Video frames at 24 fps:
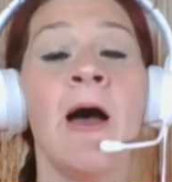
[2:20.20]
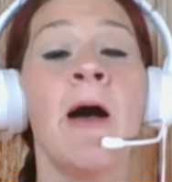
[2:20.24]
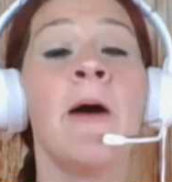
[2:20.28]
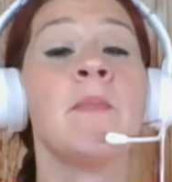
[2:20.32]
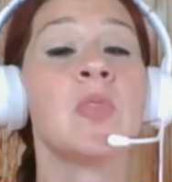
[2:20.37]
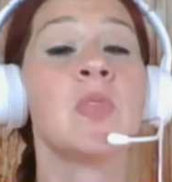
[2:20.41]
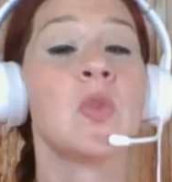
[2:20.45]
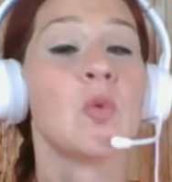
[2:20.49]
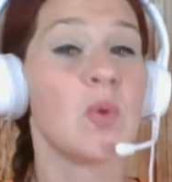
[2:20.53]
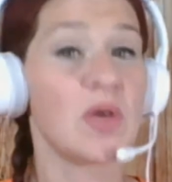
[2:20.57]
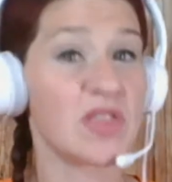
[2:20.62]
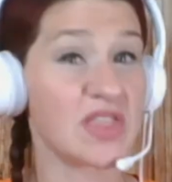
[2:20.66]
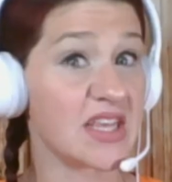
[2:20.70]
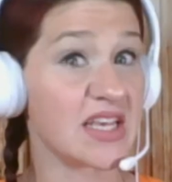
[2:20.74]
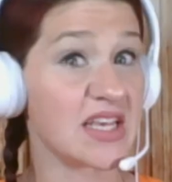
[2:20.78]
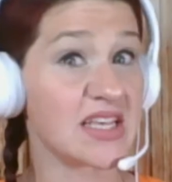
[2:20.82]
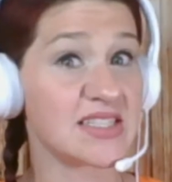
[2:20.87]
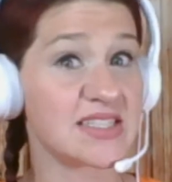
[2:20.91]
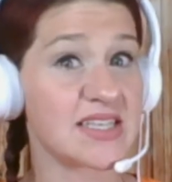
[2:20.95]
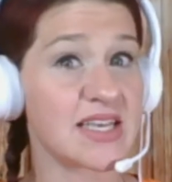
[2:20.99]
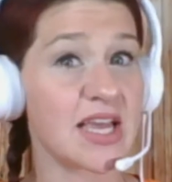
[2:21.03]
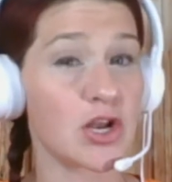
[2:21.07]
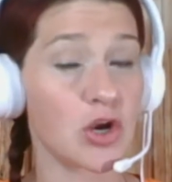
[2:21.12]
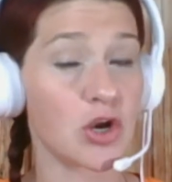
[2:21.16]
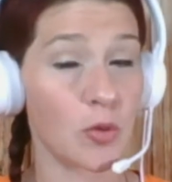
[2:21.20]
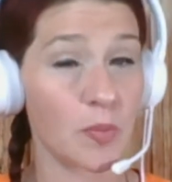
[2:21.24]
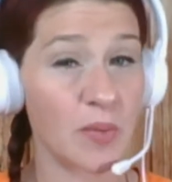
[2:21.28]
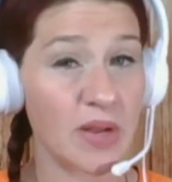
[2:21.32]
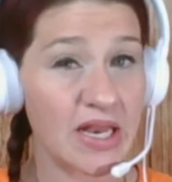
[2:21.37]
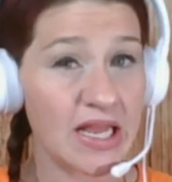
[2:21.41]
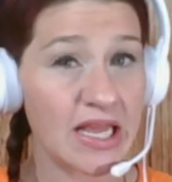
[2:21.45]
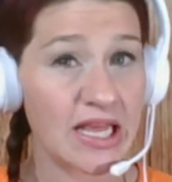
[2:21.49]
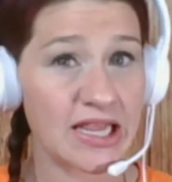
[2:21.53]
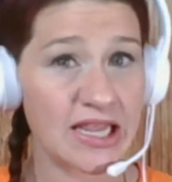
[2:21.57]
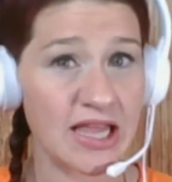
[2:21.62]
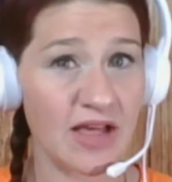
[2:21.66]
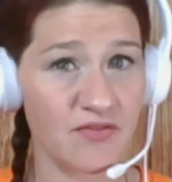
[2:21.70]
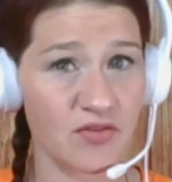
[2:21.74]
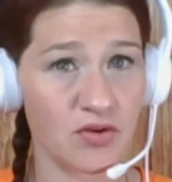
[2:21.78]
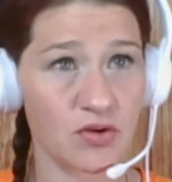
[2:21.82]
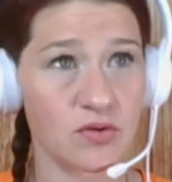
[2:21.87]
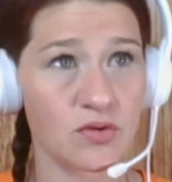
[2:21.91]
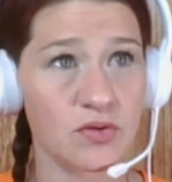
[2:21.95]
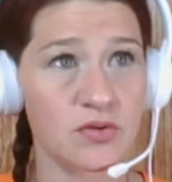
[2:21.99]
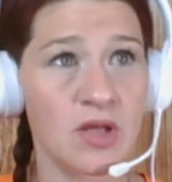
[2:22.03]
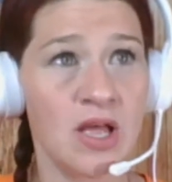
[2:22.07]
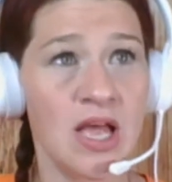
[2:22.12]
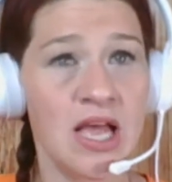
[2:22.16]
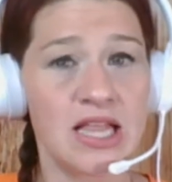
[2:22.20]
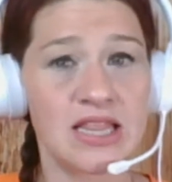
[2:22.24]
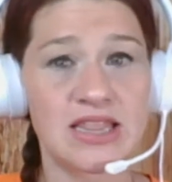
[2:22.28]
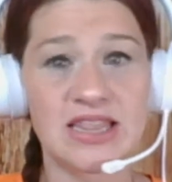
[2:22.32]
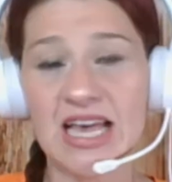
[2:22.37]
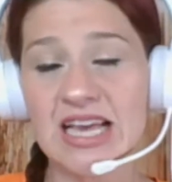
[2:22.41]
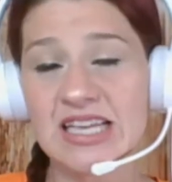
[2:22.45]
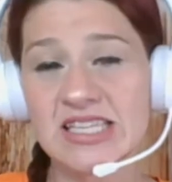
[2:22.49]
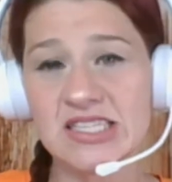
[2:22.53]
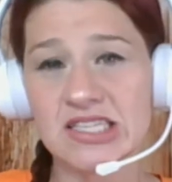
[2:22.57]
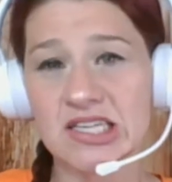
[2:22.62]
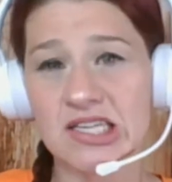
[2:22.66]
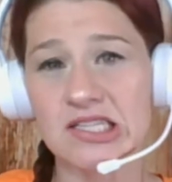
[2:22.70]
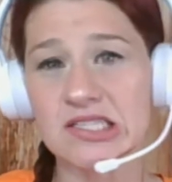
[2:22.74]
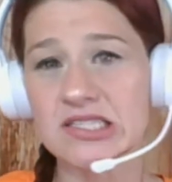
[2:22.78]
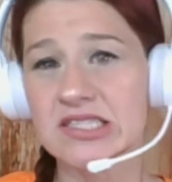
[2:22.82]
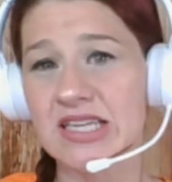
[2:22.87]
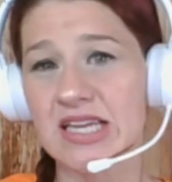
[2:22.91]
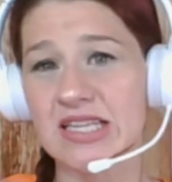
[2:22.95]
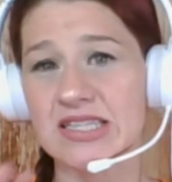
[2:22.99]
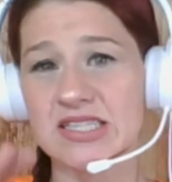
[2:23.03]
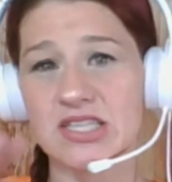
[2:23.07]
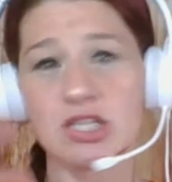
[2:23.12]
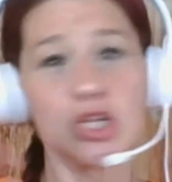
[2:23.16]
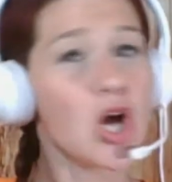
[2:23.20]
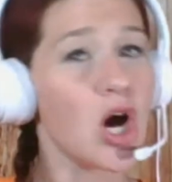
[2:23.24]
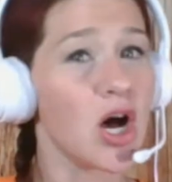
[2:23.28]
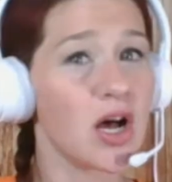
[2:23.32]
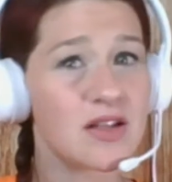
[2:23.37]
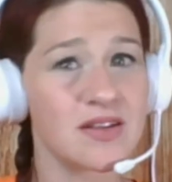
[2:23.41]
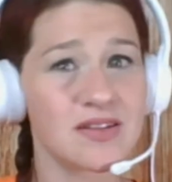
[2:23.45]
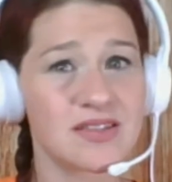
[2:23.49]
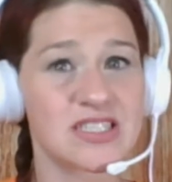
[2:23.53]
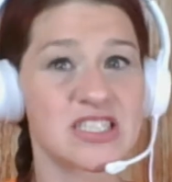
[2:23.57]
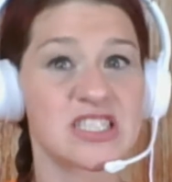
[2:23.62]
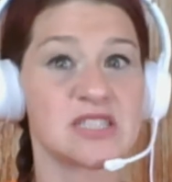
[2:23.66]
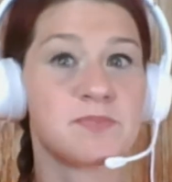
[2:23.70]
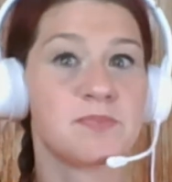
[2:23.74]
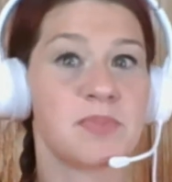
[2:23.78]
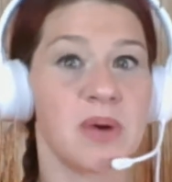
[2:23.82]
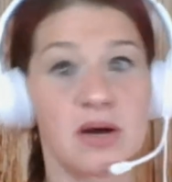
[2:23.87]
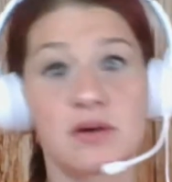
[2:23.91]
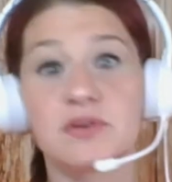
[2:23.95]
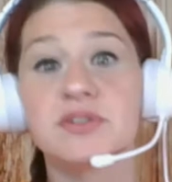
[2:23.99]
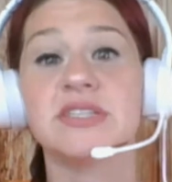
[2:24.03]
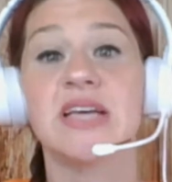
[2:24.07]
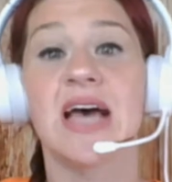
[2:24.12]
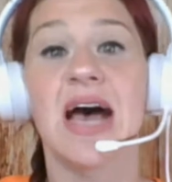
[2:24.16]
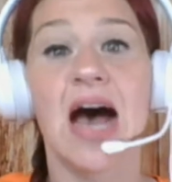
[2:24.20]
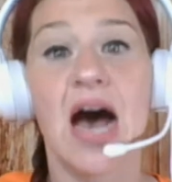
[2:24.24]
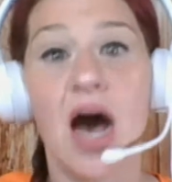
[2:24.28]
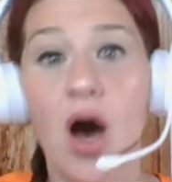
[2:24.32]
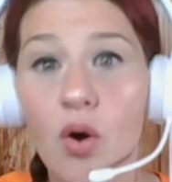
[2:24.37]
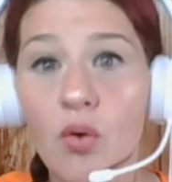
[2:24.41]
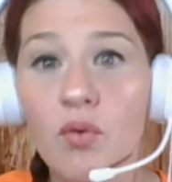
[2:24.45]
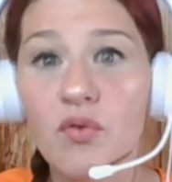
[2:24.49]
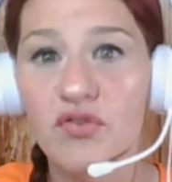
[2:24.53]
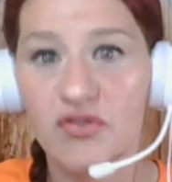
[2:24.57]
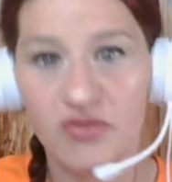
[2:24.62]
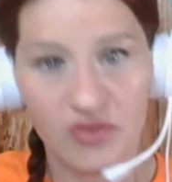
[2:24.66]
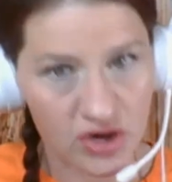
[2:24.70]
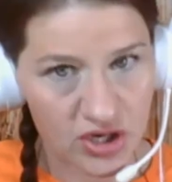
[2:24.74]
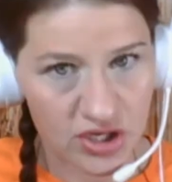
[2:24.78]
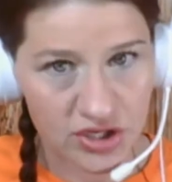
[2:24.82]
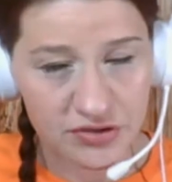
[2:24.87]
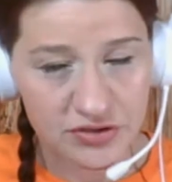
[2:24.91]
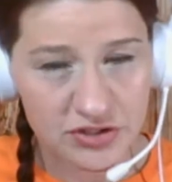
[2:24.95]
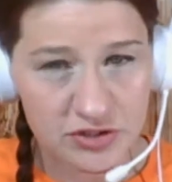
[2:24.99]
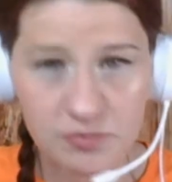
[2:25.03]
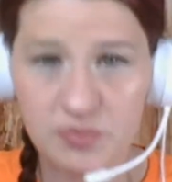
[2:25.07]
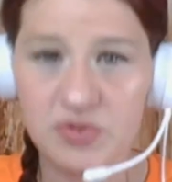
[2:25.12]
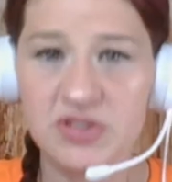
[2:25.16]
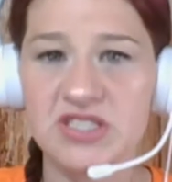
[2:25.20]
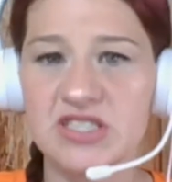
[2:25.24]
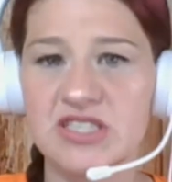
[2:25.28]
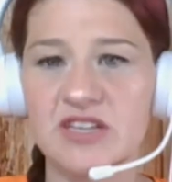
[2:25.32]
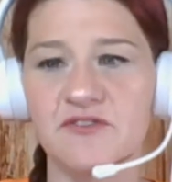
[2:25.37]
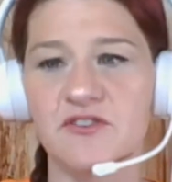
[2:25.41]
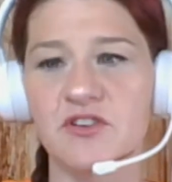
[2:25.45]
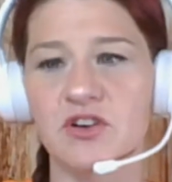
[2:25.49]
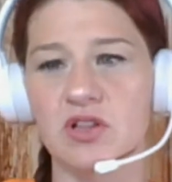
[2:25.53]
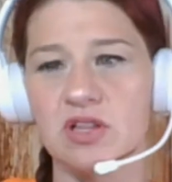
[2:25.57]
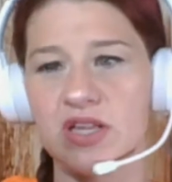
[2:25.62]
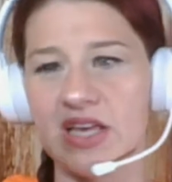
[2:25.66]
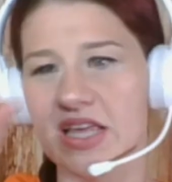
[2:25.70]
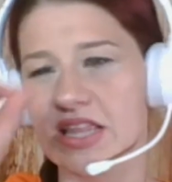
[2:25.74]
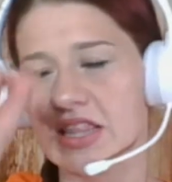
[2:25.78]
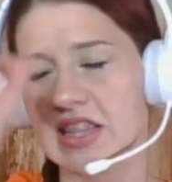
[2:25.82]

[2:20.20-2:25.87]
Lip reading: With these intermediate level lessons, it's not spelled out for you specifically.